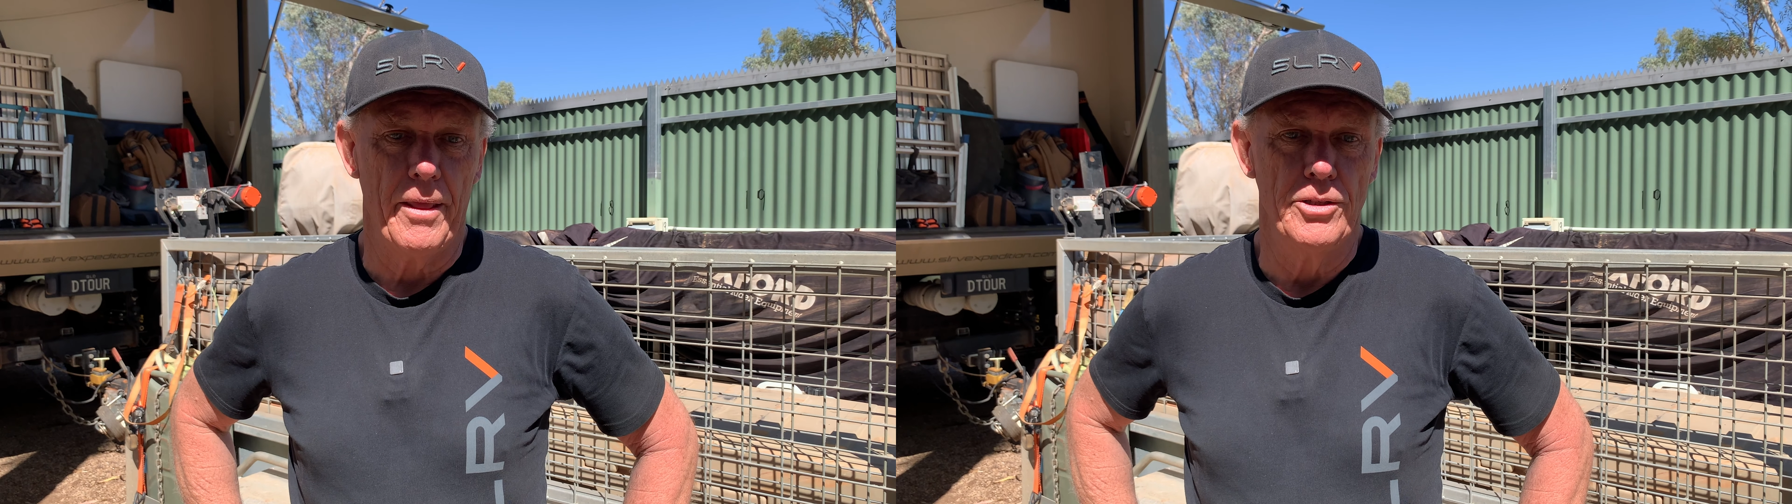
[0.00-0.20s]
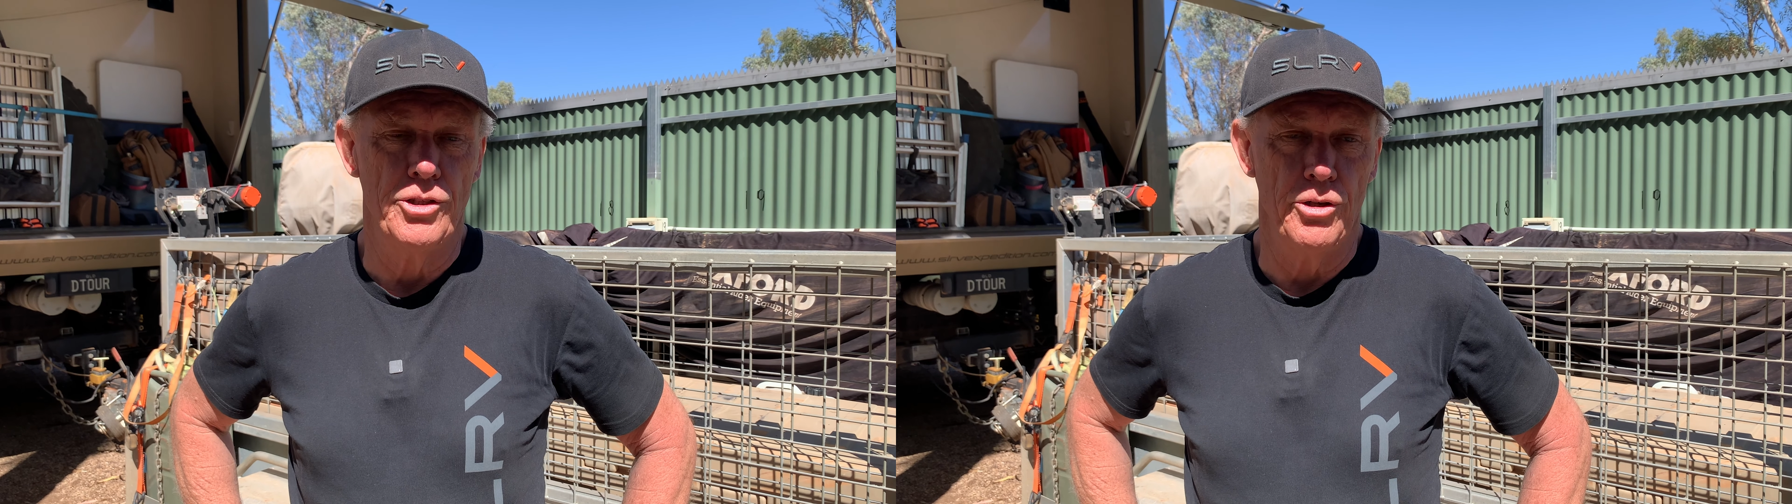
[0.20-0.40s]

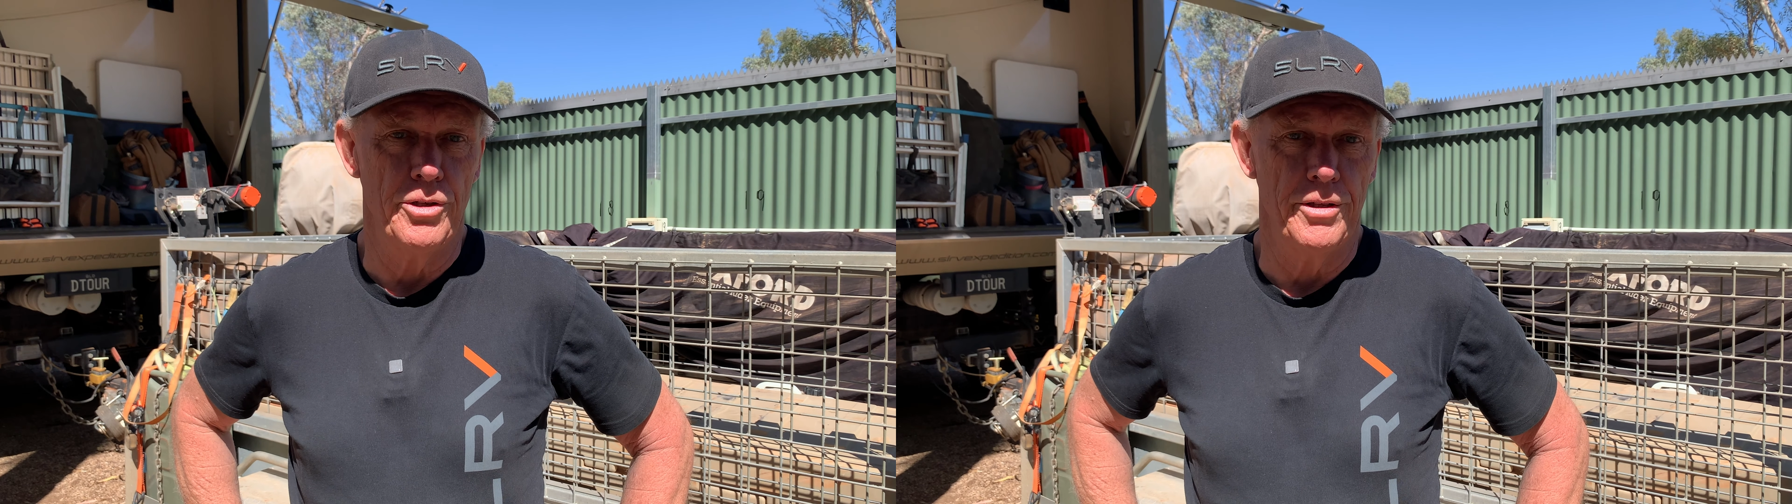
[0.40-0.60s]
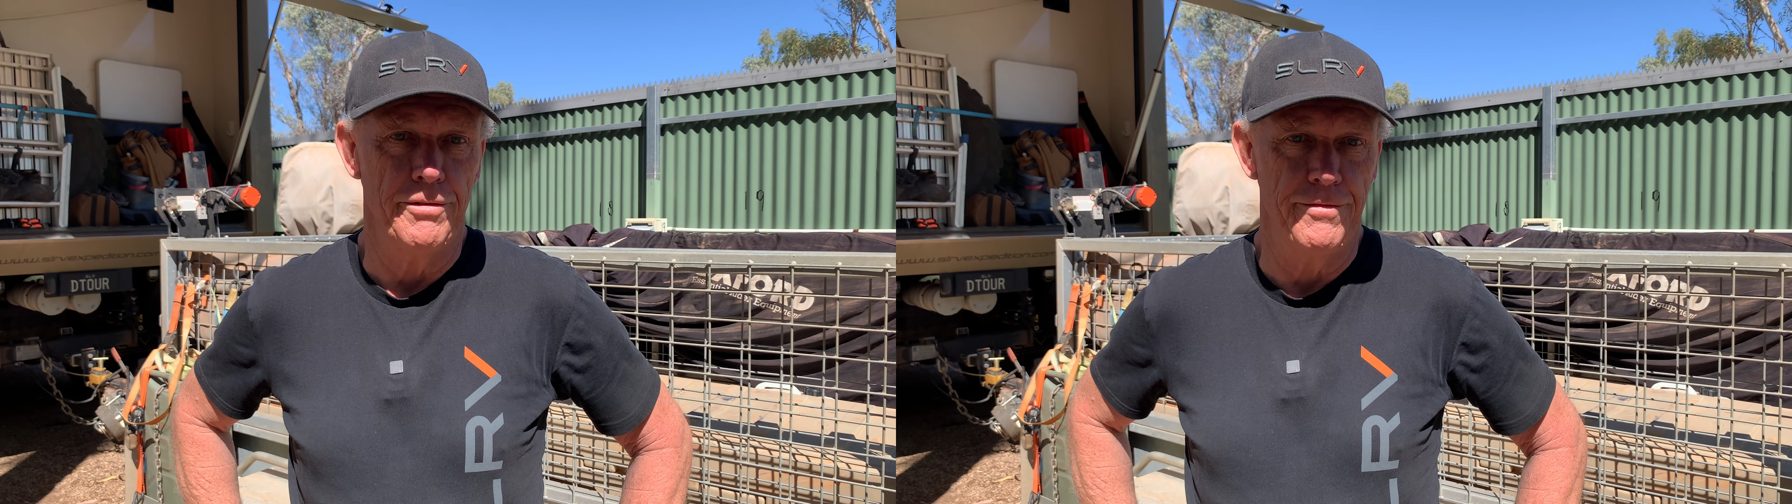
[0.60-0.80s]
Due to
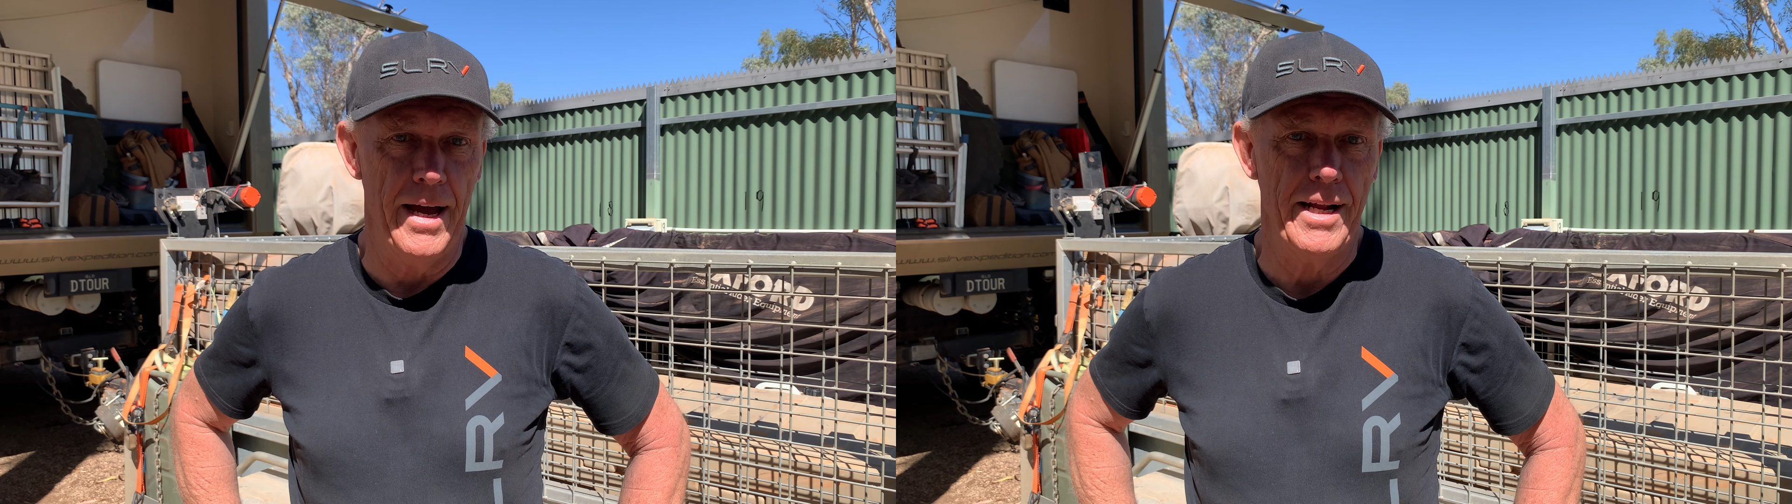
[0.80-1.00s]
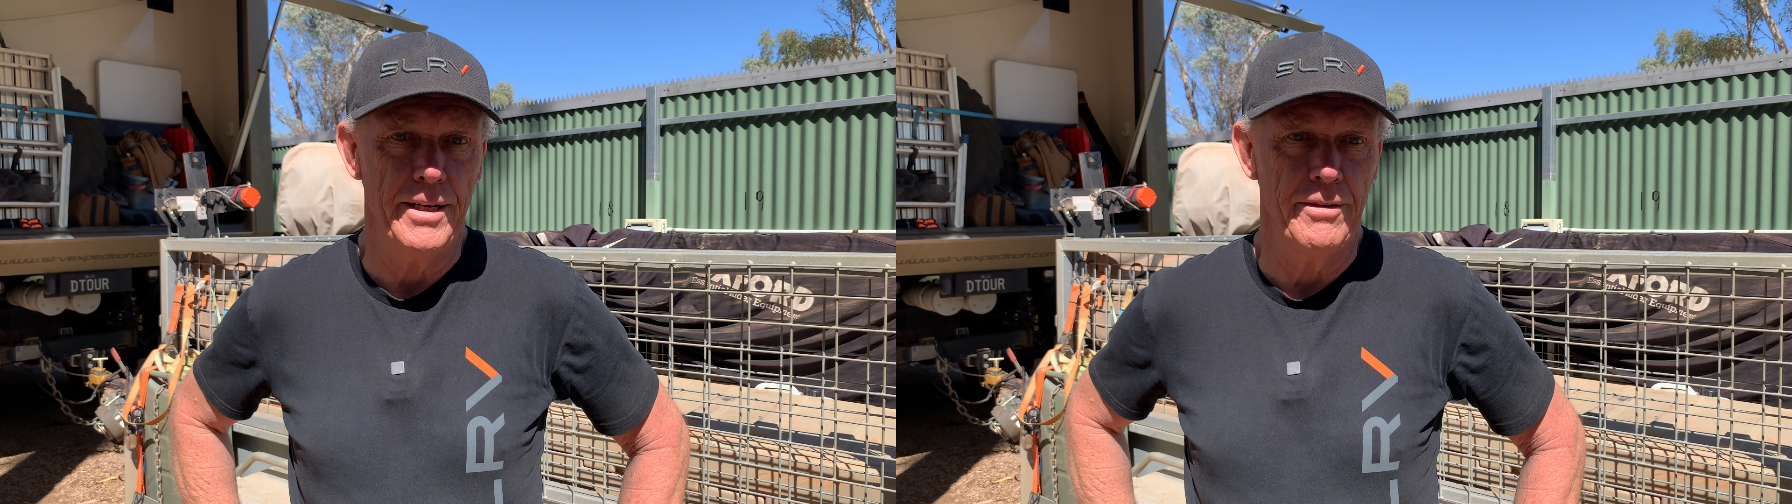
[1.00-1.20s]
the
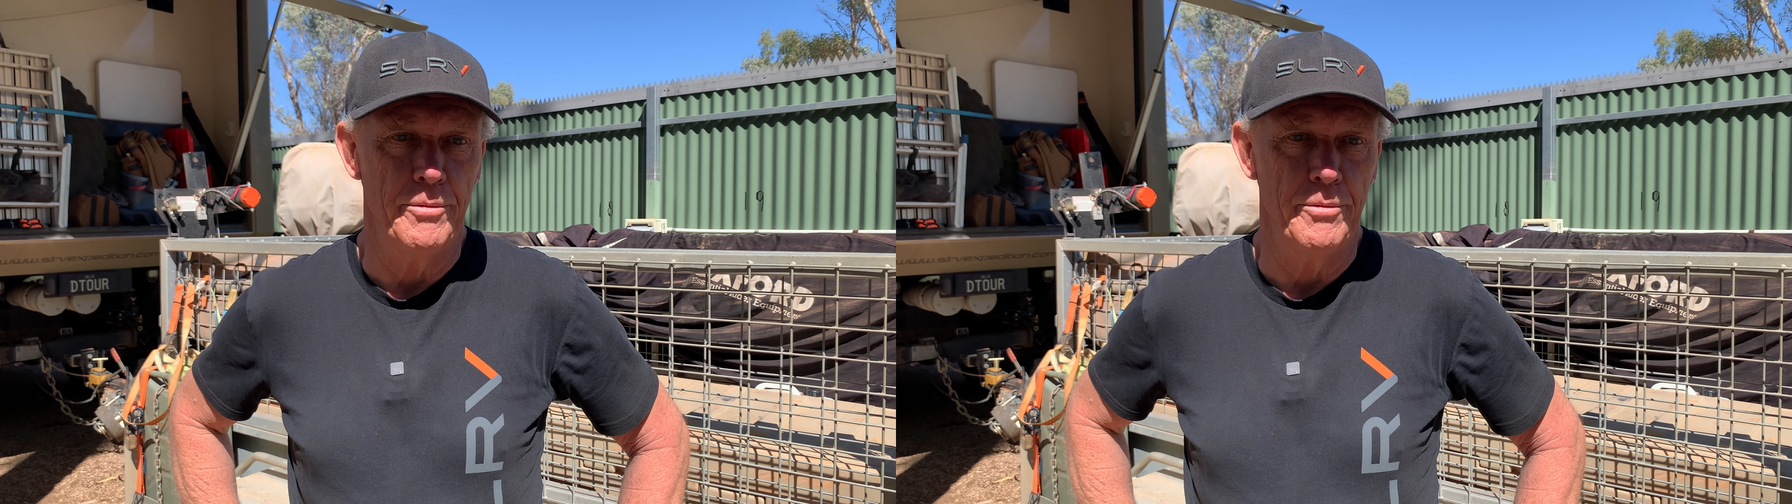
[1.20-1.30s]
failure,